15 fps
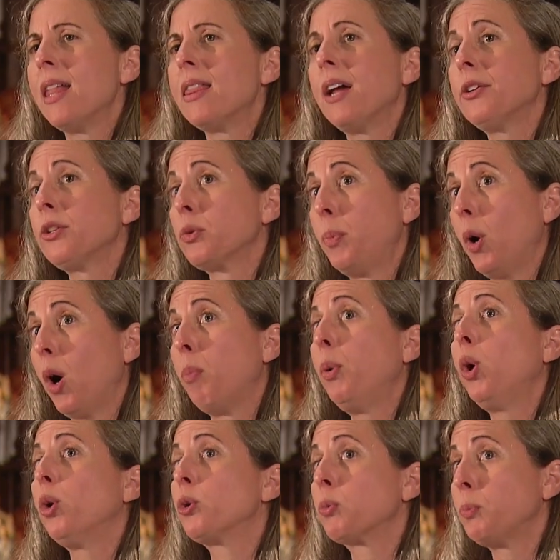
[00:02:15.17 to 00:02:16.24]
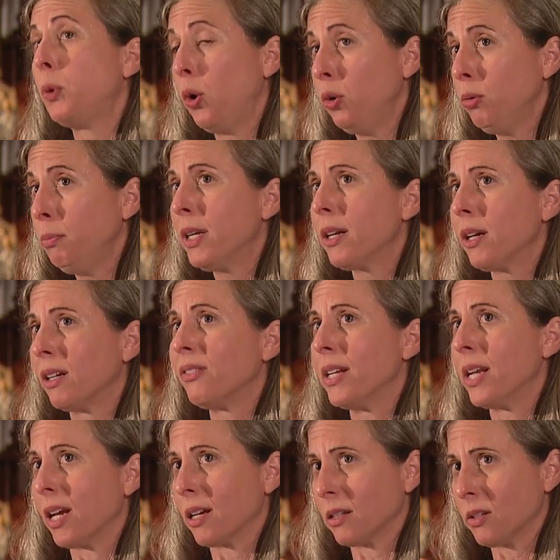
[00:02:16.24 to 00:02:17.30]
is a postponement of an
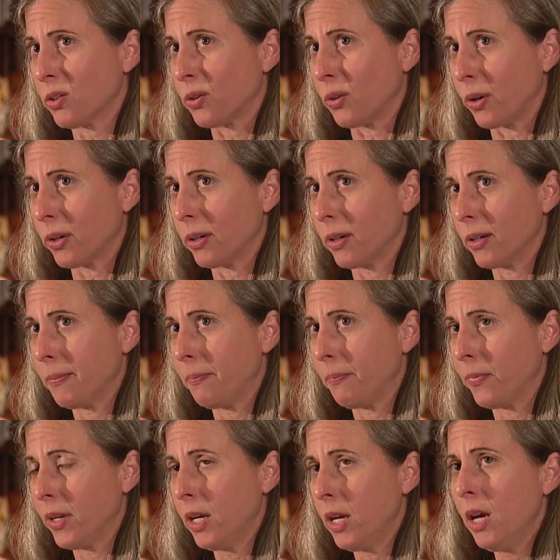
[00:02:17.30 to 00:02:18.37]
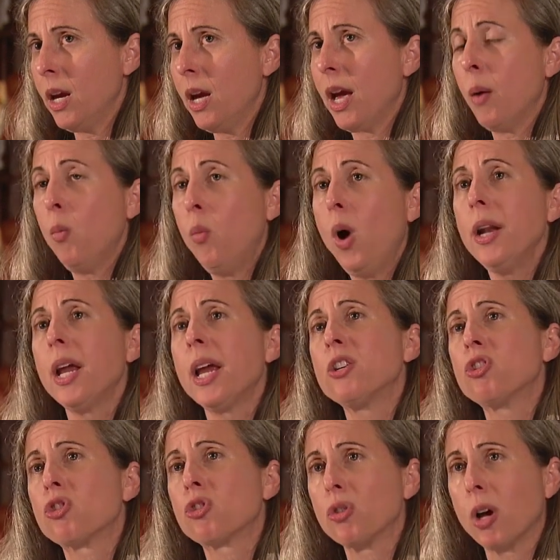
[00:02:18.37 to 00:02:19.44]
answer. And what
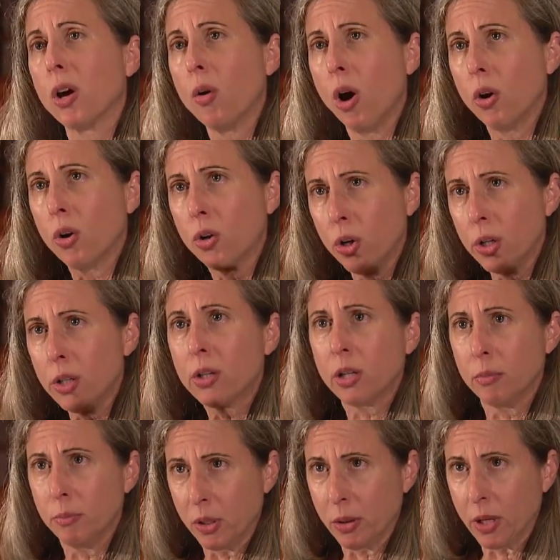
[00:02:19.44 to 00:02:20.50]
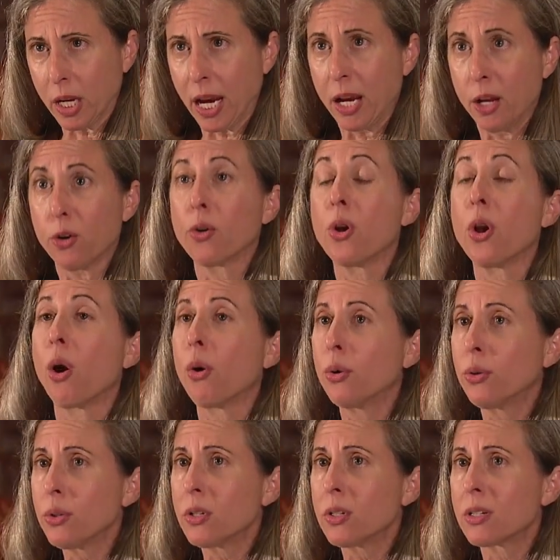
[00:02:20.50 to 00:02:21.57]
a good communicator
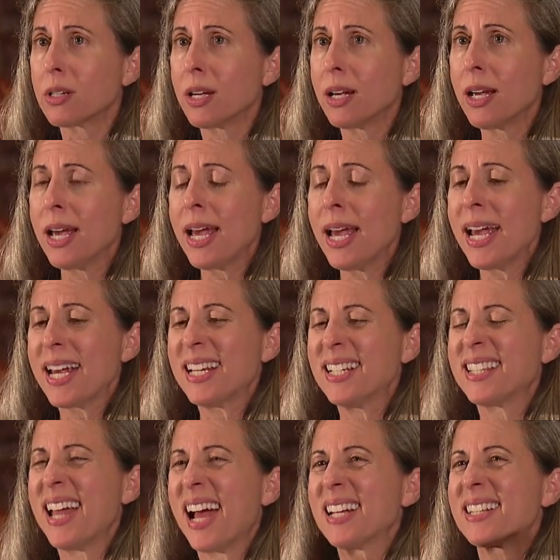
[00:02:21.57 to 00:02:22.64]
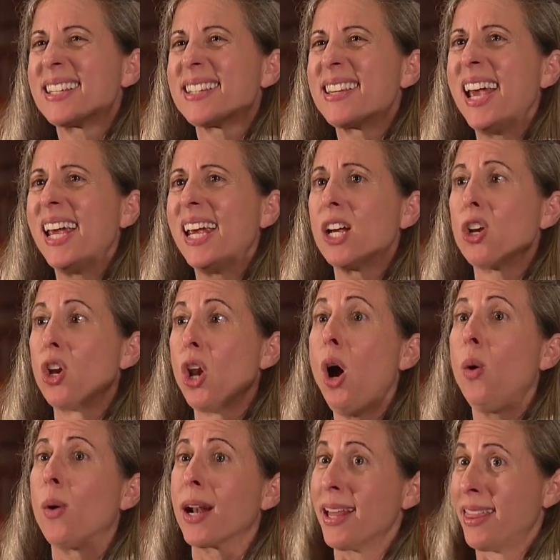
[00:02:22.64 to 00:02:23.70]
knows is that saying
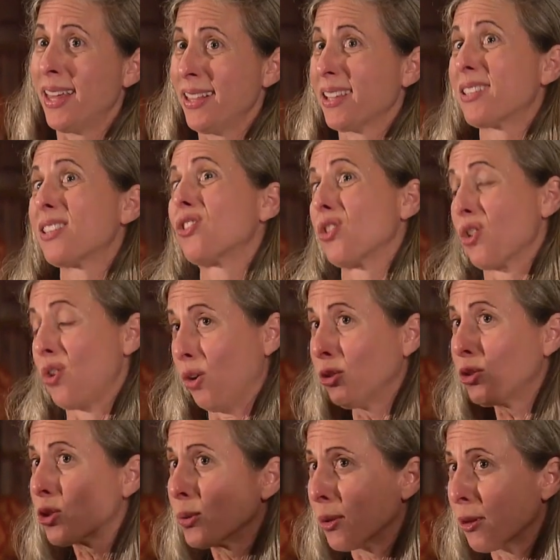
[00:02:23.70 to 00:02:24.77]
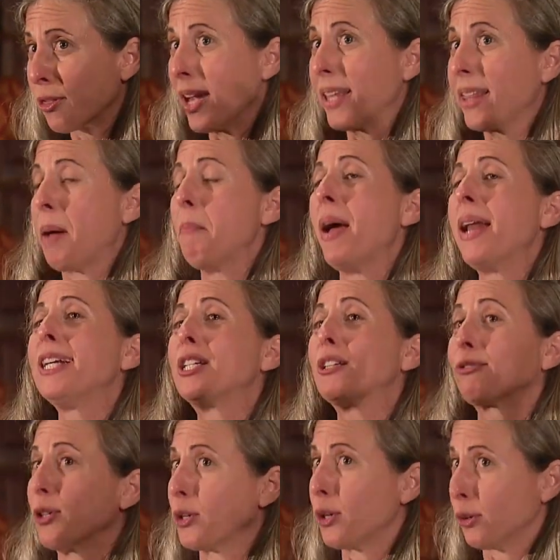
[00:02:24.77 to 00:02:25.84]
no, and I think this is a cultural thing that many
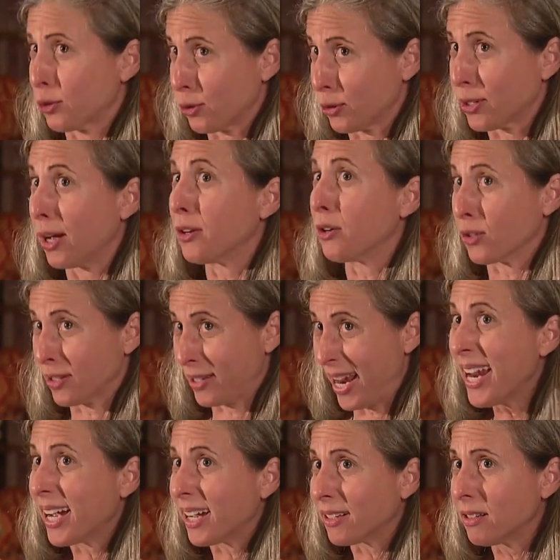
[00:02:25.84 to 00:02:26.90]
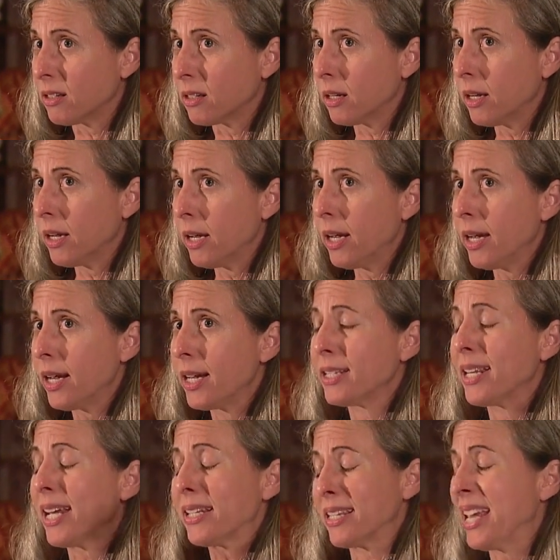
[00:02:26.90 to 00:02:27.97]
different cultures understand, is
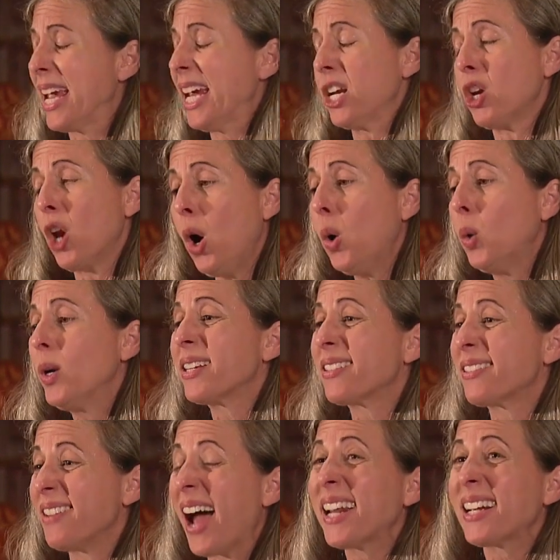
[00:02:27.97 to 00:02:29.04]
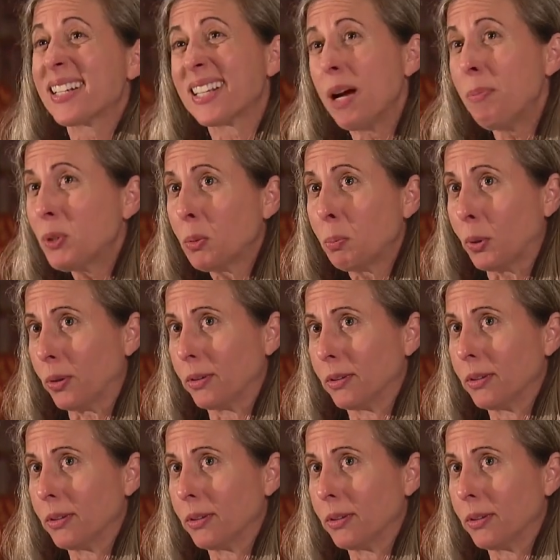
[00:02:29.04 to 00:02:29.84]
that saying no is not acceptable.